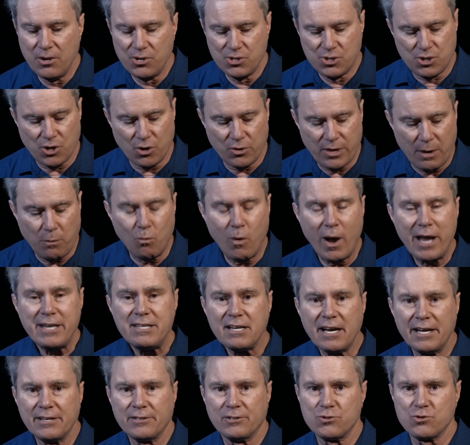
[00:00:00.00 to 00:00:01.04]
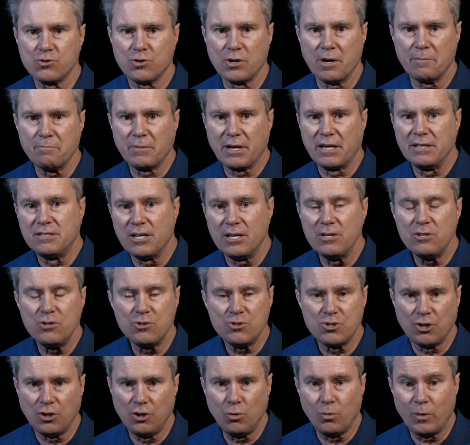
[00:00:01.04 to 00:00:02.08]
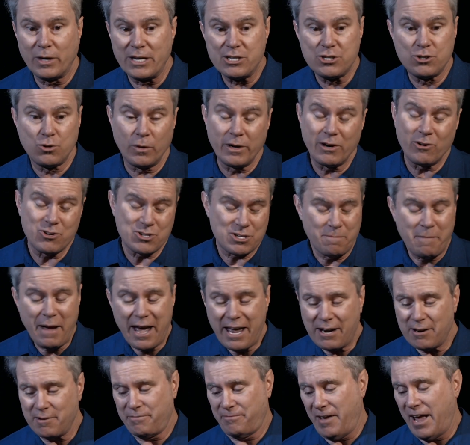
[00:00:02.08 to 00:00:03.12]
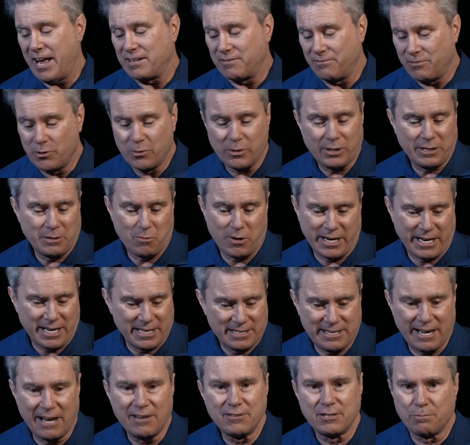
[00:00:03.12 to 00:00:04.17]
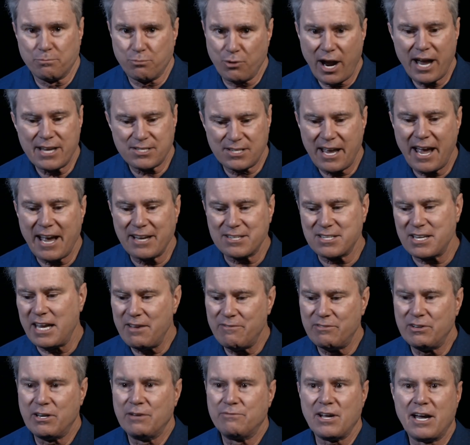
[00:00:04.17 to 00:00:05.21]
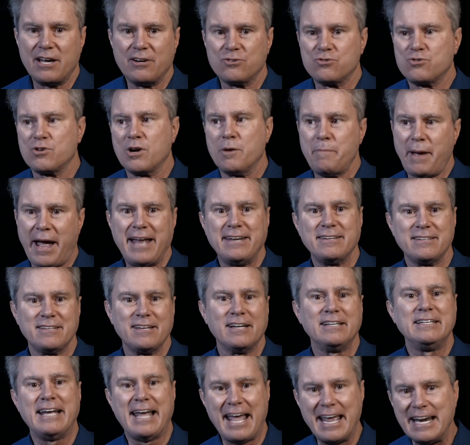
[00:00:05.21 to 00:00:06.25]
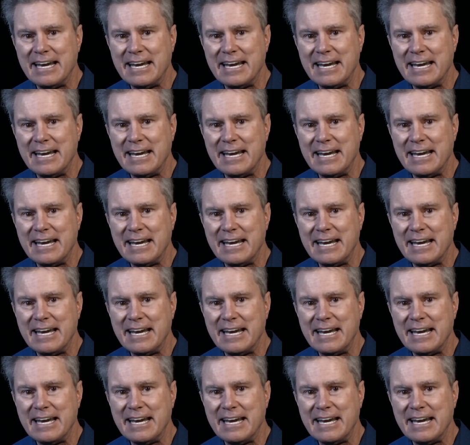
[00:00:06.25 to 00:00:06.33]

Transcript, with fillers: so that when Donald Trump continues to do what he's doing, or as a matter of fact, if you really want to get down to brass tacks, even if Donald Trump hadn't done